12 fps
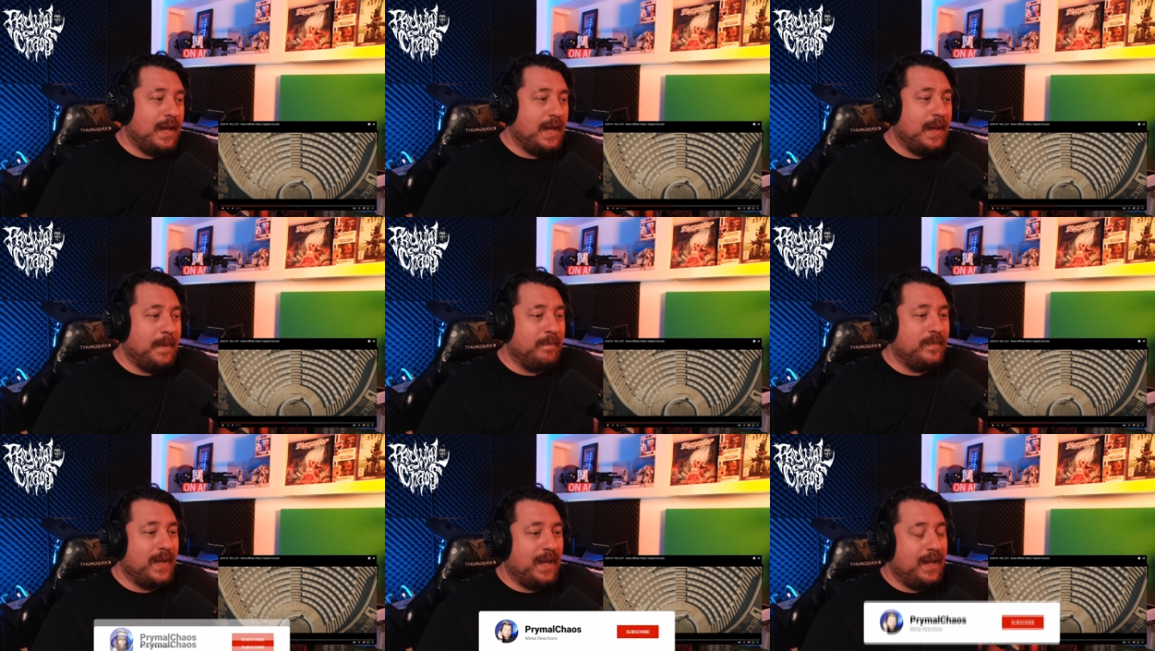
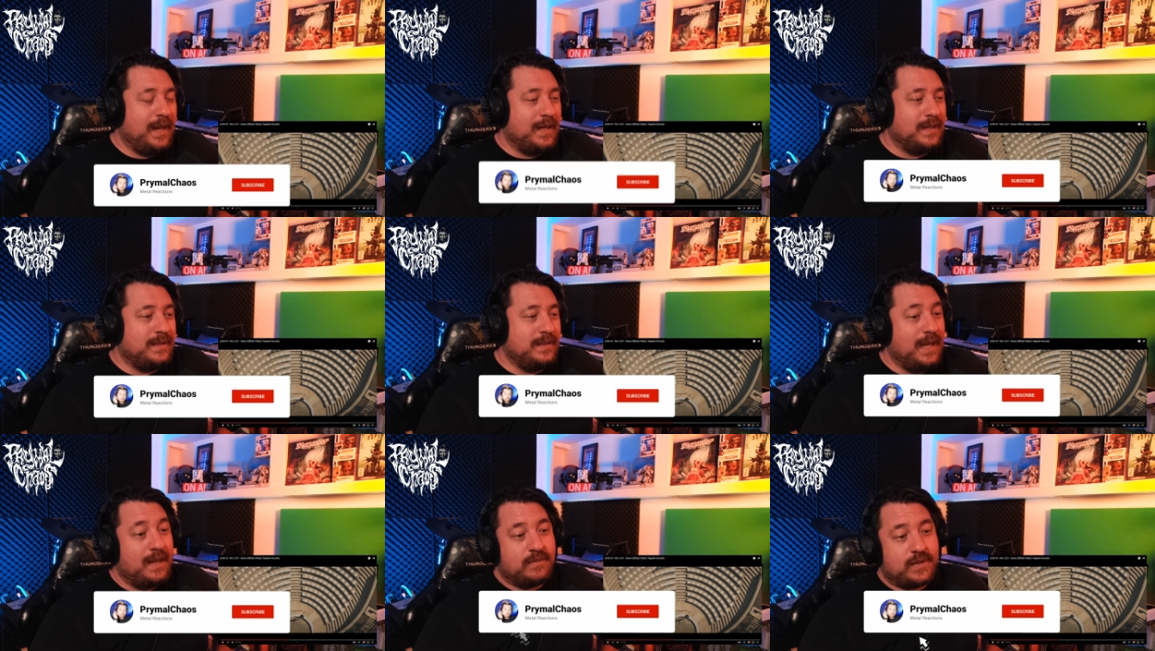Um, and
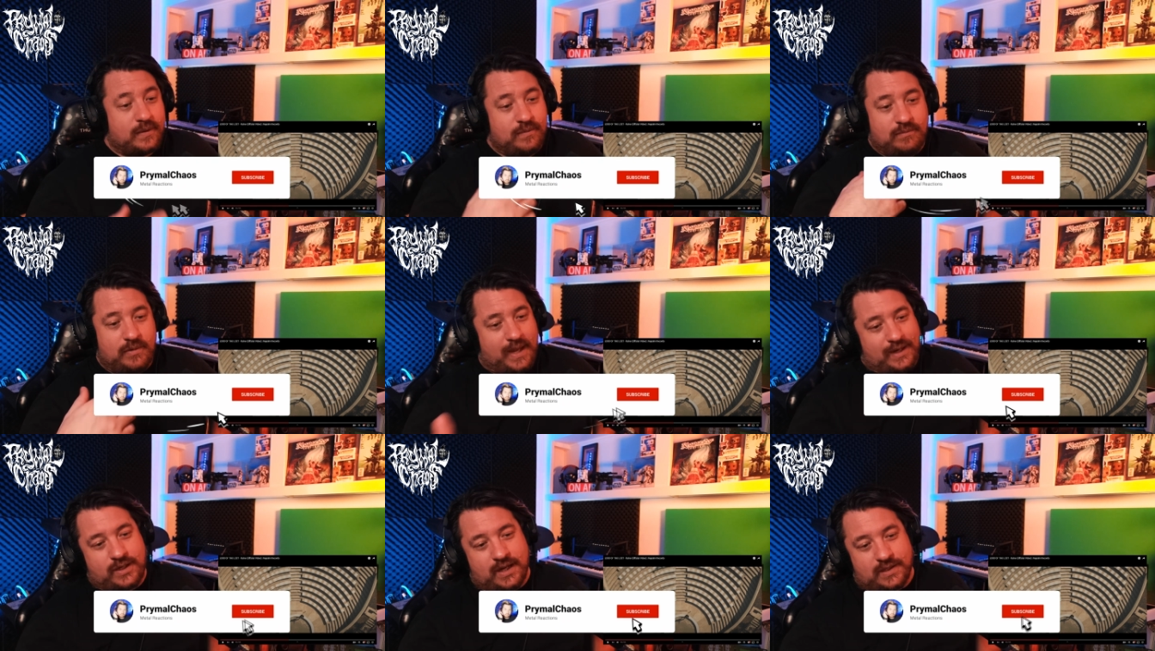yeah, so
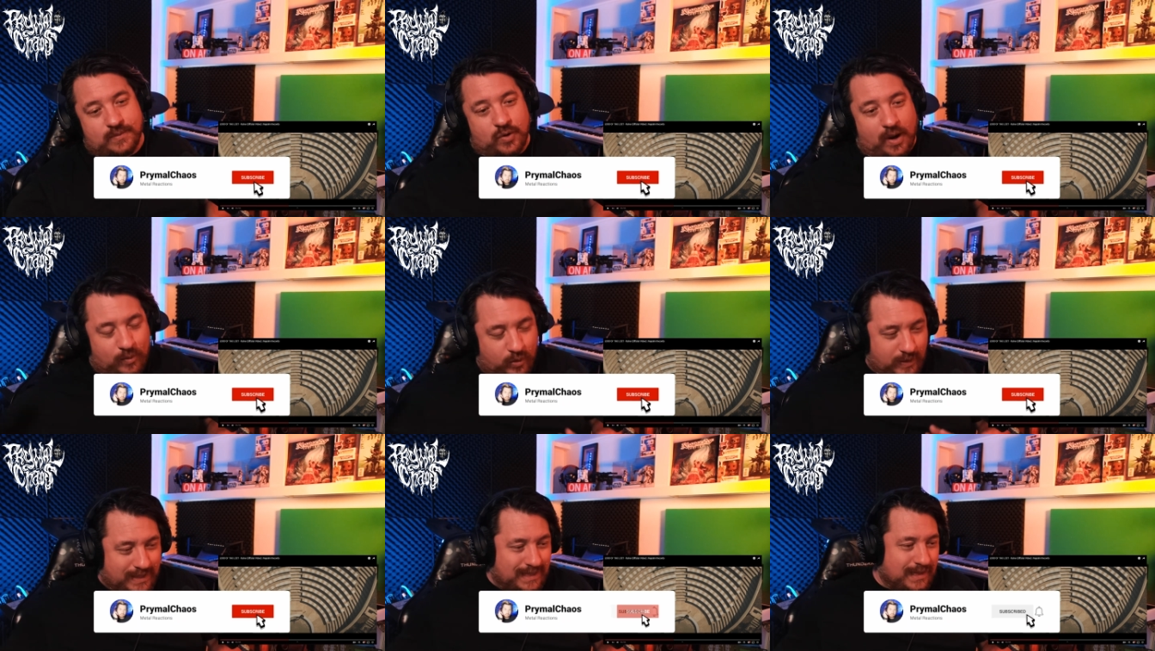like, share, subscribe.
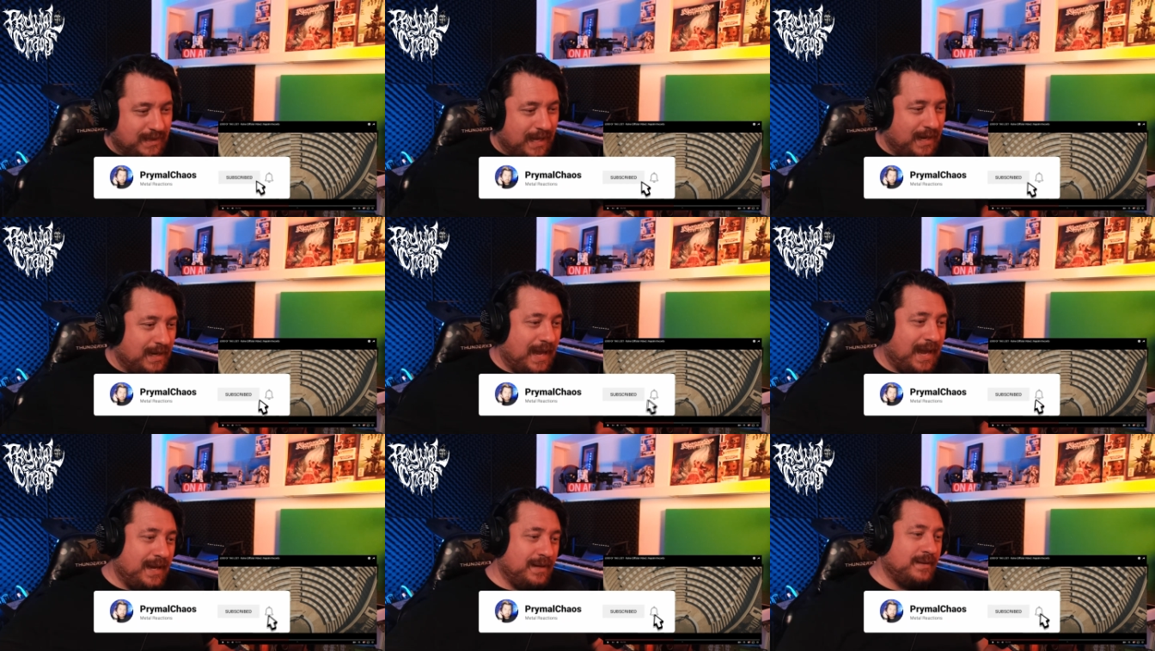Already did that.
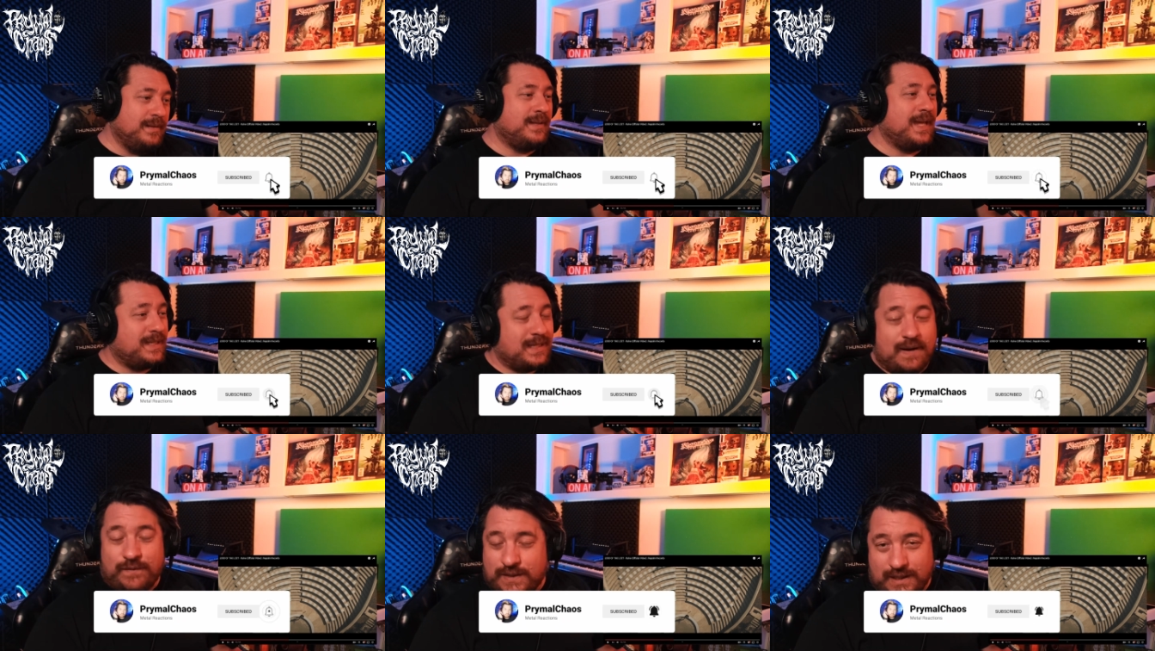And thanks
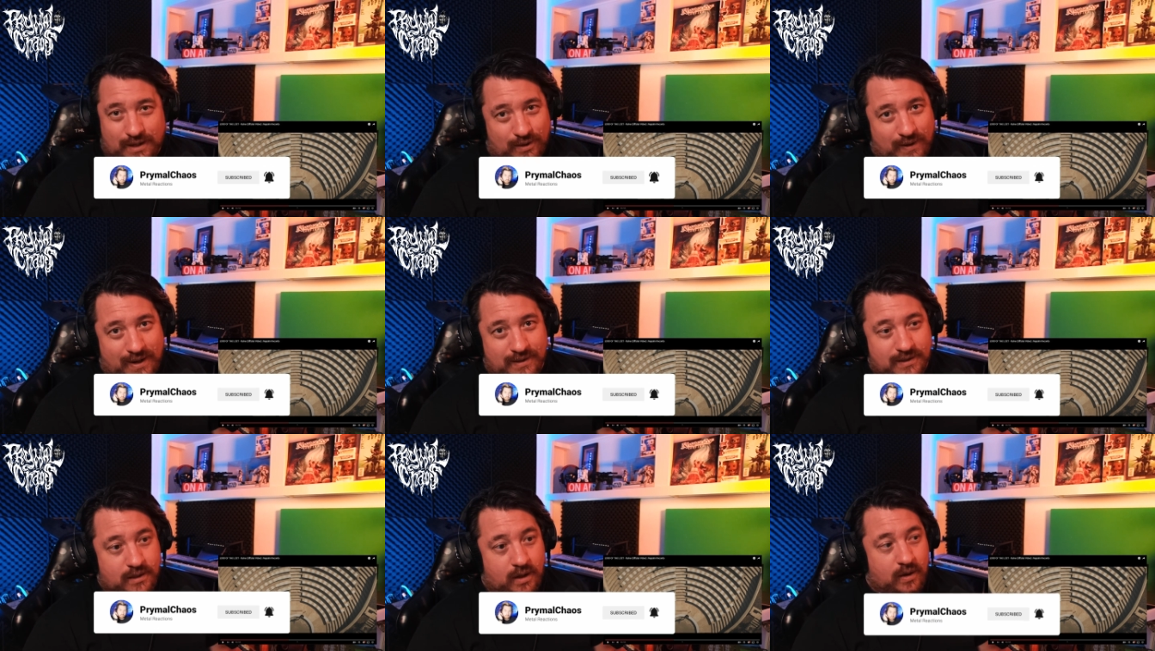again for sticking around
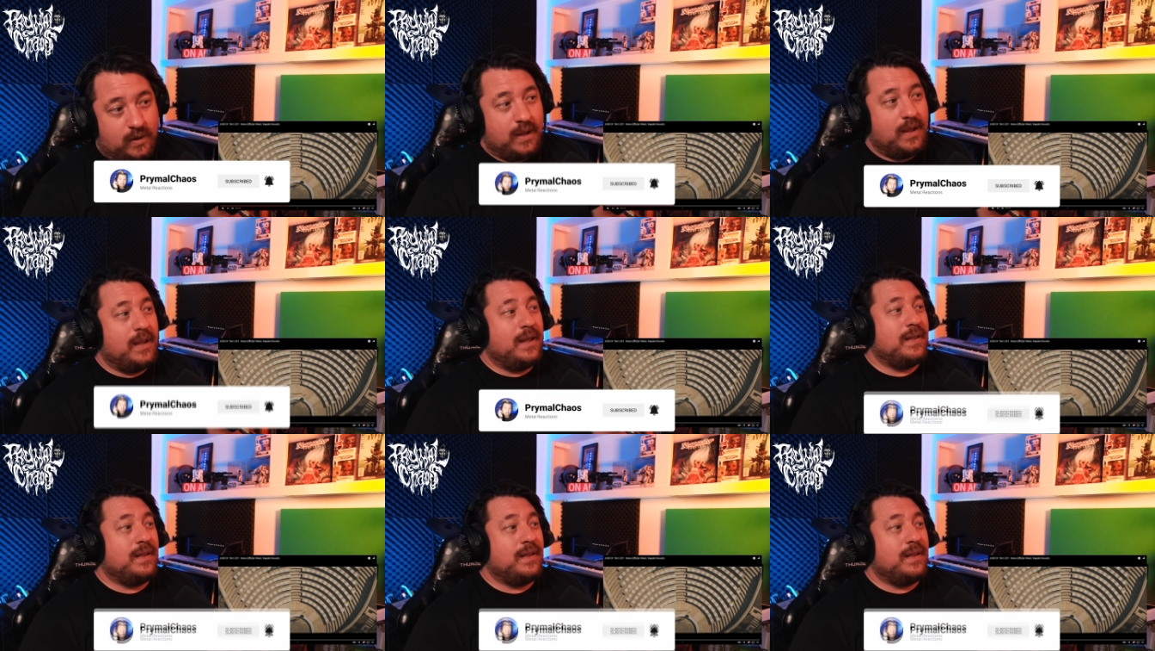this long.